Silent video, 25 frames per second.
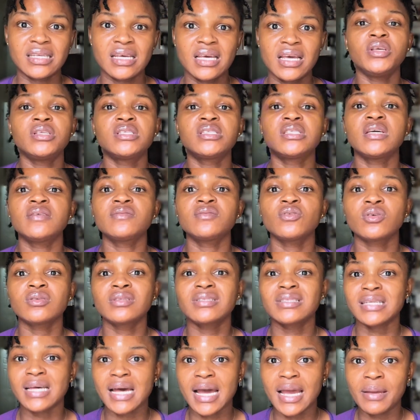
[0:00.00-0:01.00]
It saves us
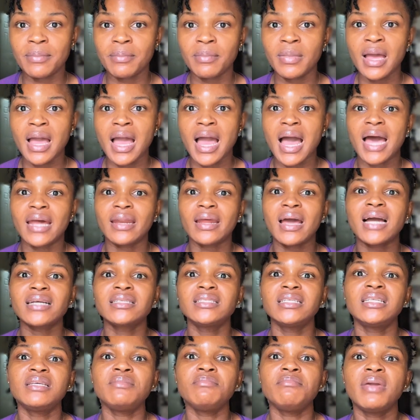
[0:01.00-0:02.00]
time and
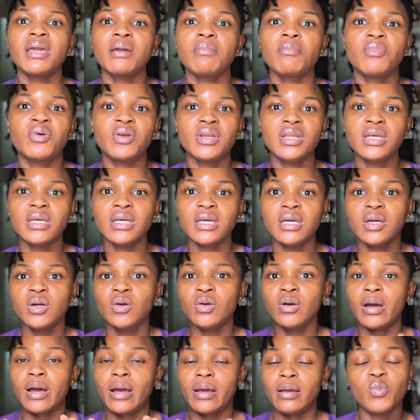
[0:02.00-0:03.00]
actually make money
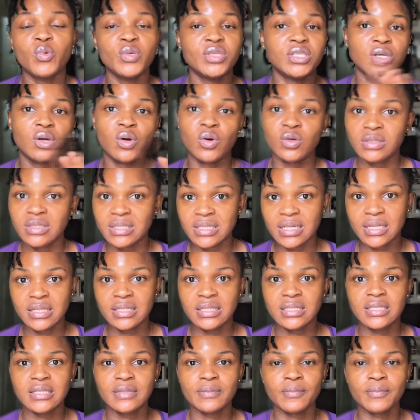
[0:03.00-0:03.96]
with content.